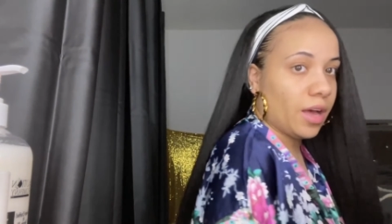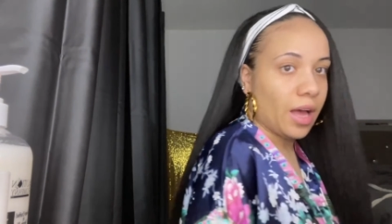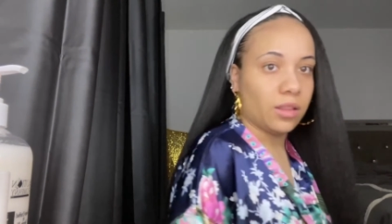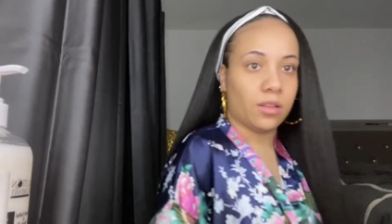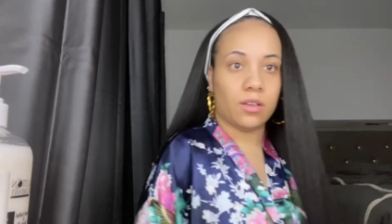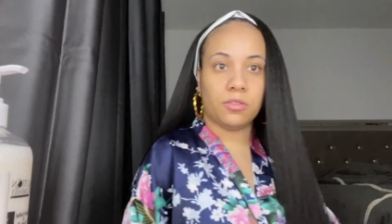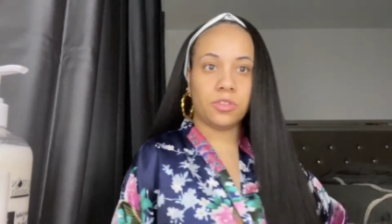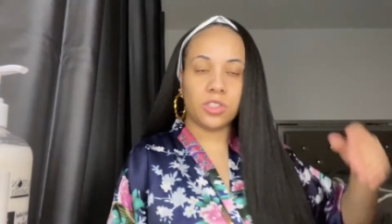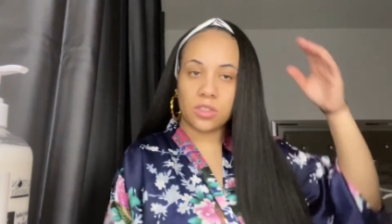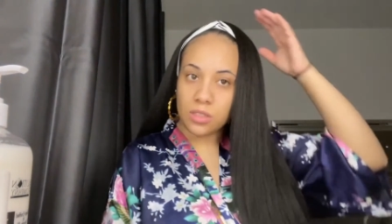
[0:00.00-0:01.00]
I love
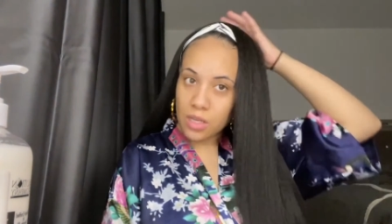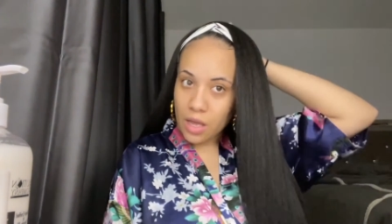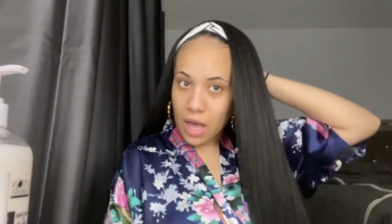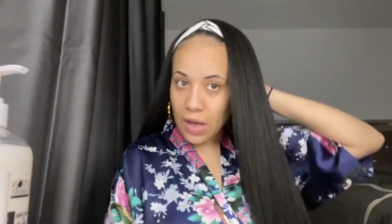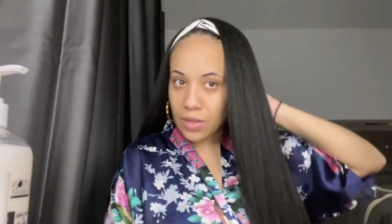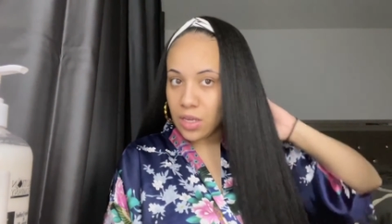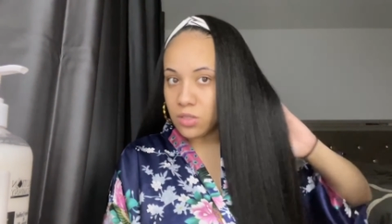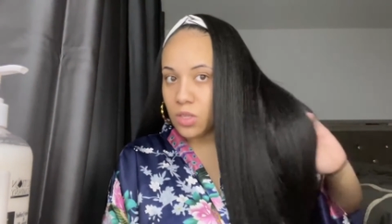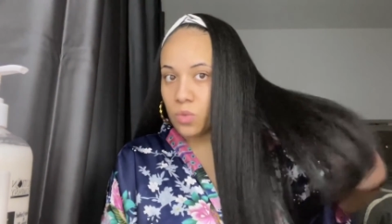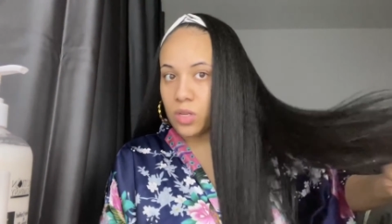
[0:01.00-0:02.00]
just how
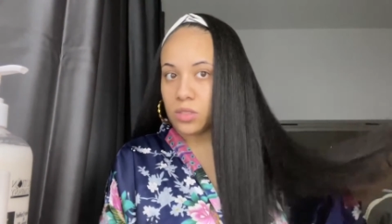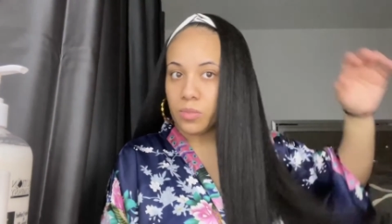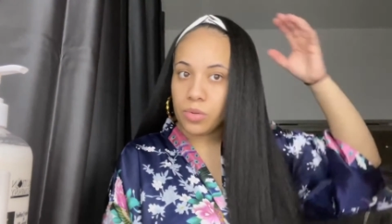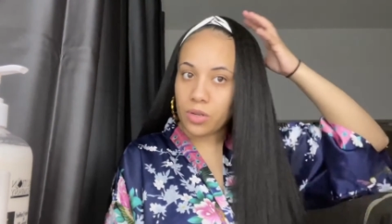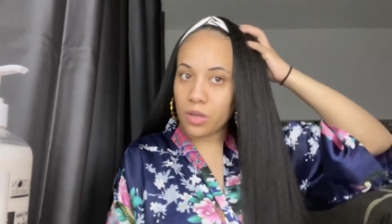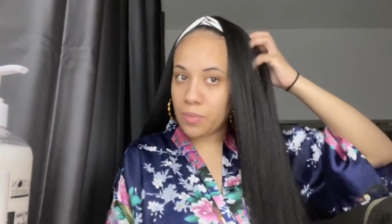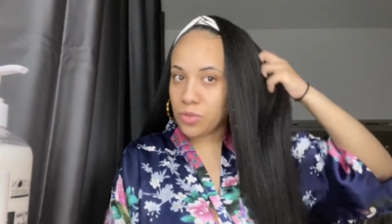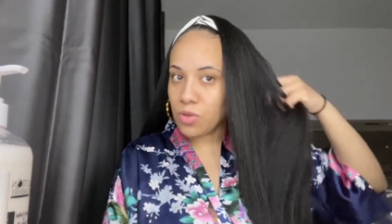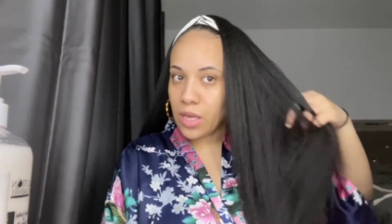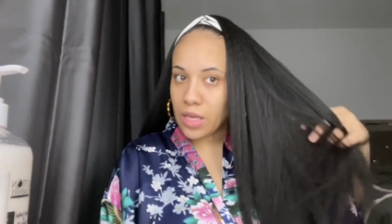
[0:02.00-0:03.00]
easy it was to put up.
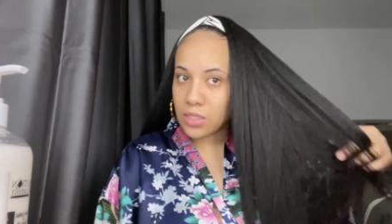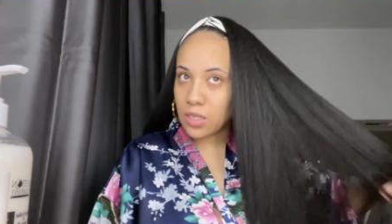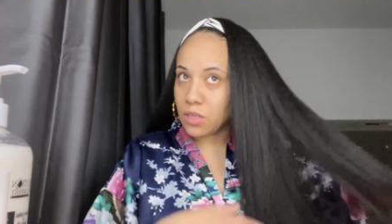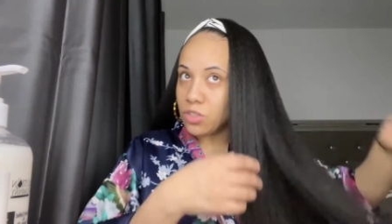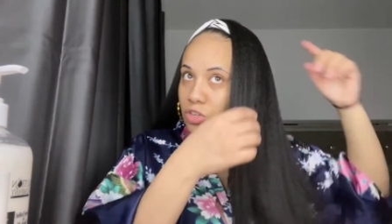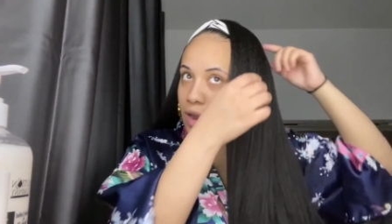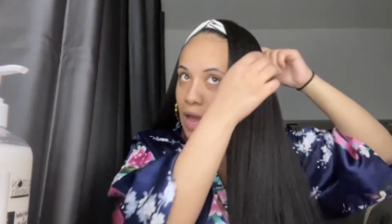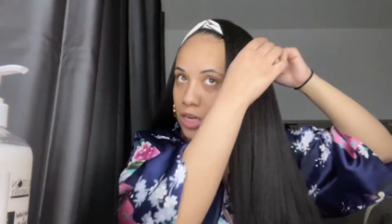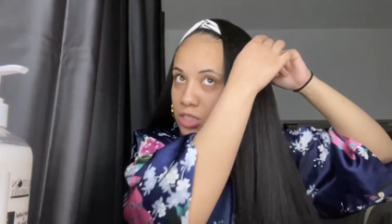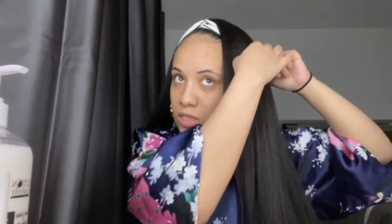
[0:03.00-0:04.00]
You can't see the
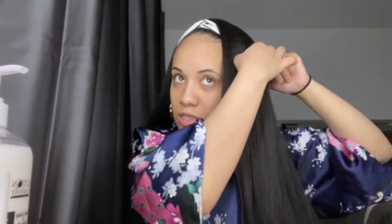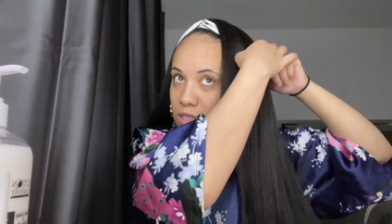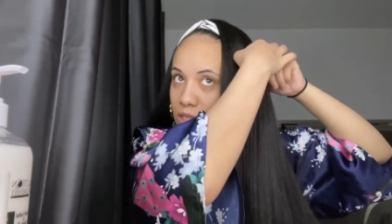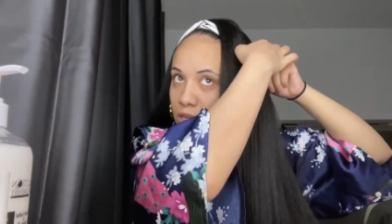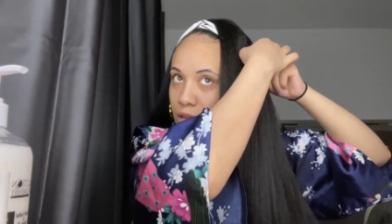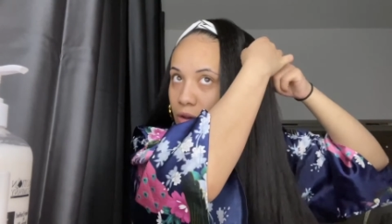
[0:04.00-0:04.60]
tracks just sticking out